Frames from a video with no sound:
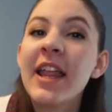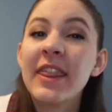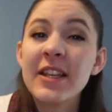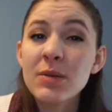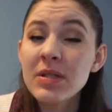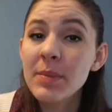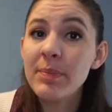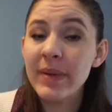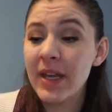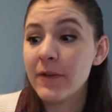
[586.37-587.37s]
This was a
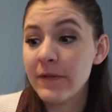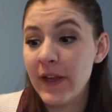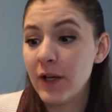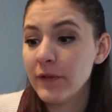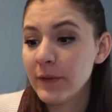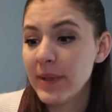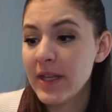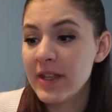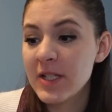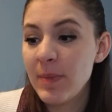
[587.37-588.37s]
big fail for me,
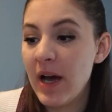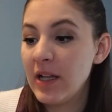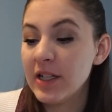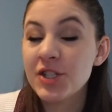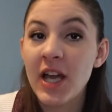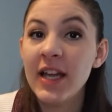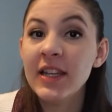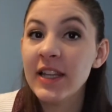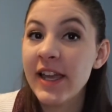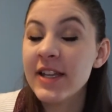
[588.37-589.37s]
this polish. I
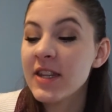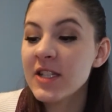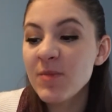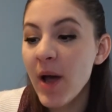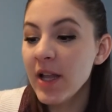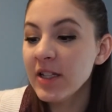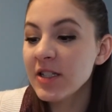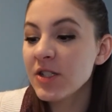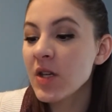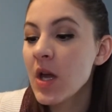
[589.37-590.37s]
liked this
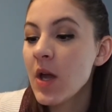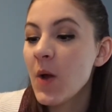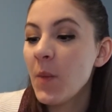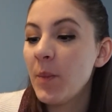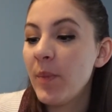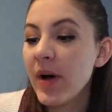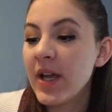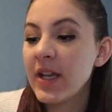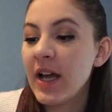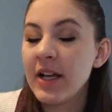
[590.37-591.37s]
polish,
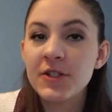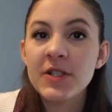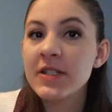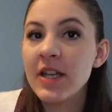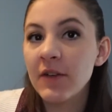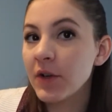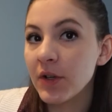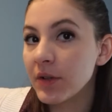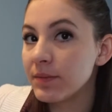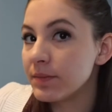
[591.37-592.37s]
but I just
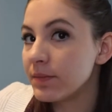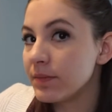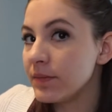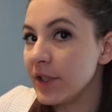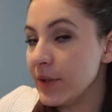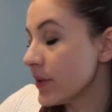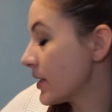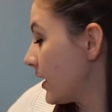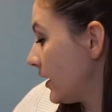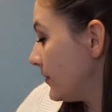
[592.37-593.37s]
never
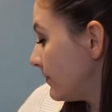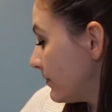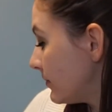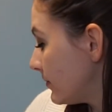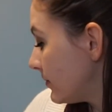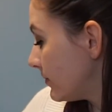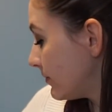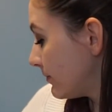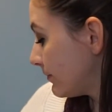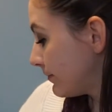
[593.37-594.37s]
used it.
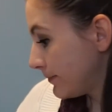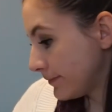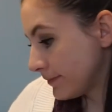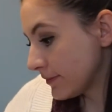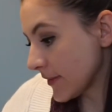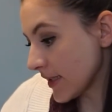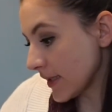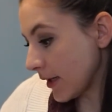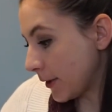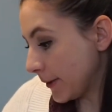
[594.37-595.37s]

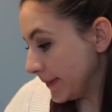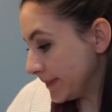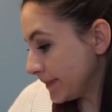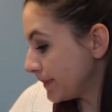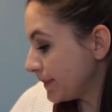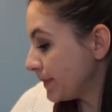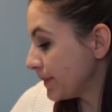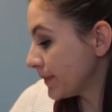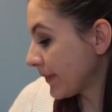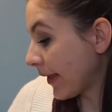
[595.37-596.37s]
So
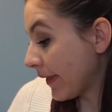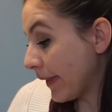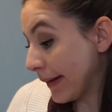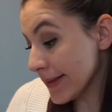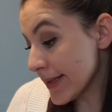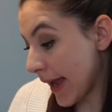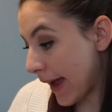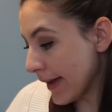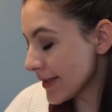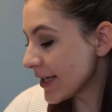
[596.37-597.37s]
there's
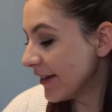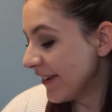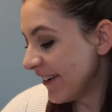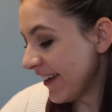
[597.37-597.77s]
that.